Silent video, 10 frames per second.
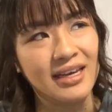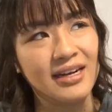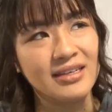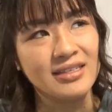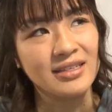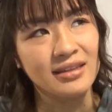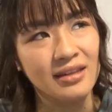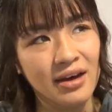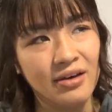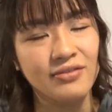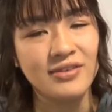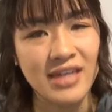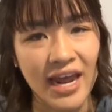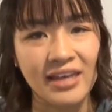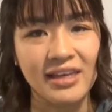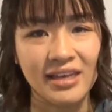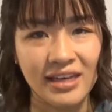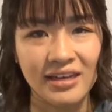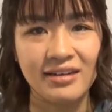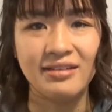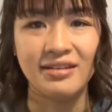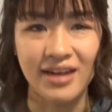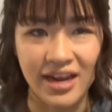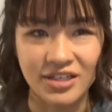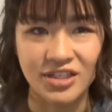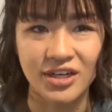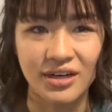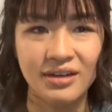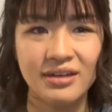I just loved taking in nature.